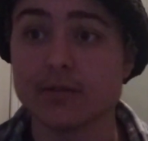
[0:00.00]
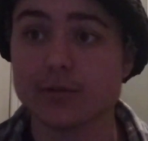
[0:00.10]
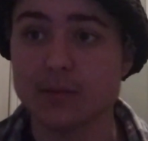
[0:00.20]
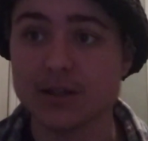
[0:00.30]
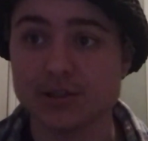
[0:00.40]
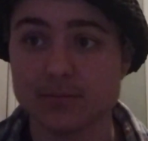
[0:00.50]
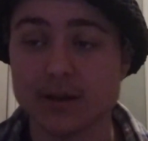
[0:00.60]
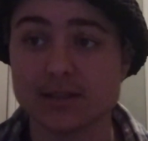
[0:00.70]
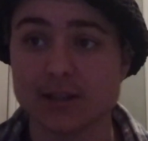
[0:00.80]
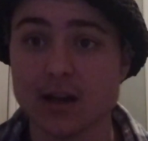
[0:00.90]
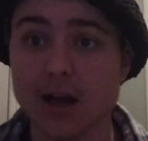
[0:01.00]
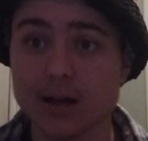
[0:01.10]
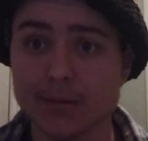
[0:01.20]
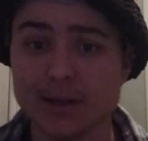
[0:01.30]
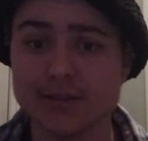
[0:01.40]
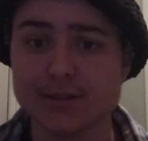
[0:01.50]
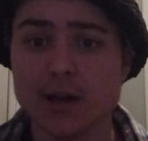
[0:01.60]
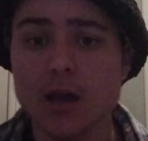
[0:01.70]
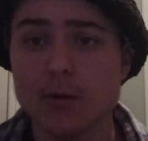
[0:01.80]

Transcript: information based economies,